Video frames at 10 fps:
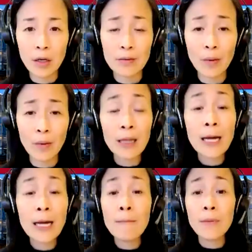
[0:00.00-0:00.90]
knows as
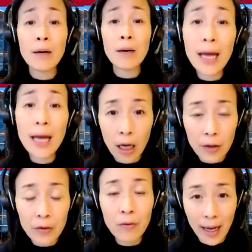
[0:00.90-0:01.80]
well, there are
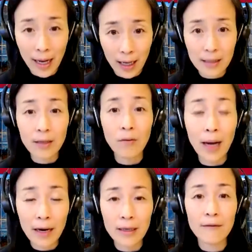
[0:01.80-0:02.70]
many other
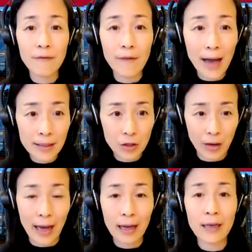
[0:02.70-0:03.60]
ways that OIRA can
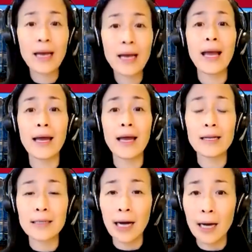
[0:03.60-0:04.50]
fast track
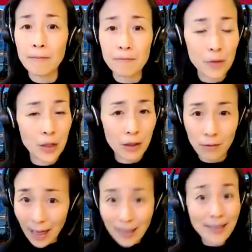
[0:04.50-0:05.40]
and,
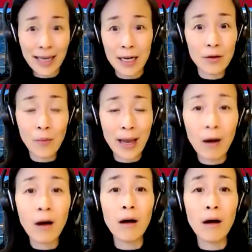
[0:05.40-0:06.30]
not stand in
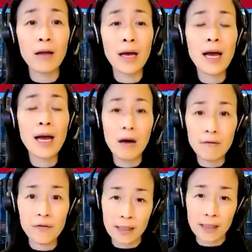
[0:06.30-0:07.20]
the way at all
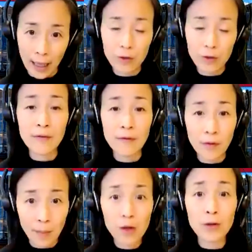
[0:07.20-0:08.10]
of these
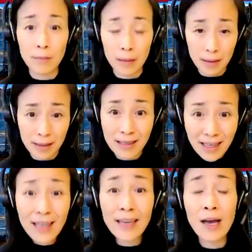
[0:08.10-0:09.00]
collections of information
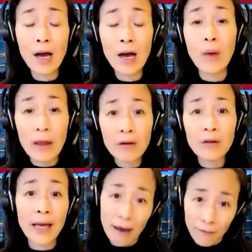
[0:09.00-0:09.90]
to see
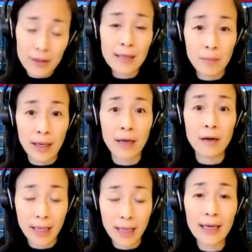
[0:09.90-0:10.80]
whether the efforts that are
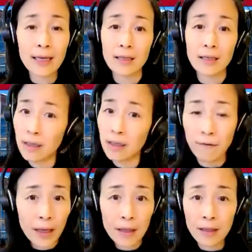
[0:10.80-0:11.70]
being undertaken to
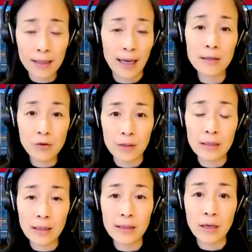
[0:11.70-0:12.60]
confront these
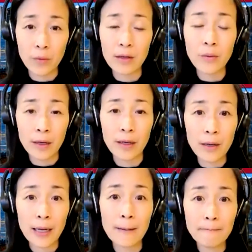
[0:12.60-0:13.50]
exigencies are really
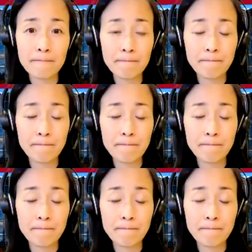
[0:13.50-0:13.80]
working or not.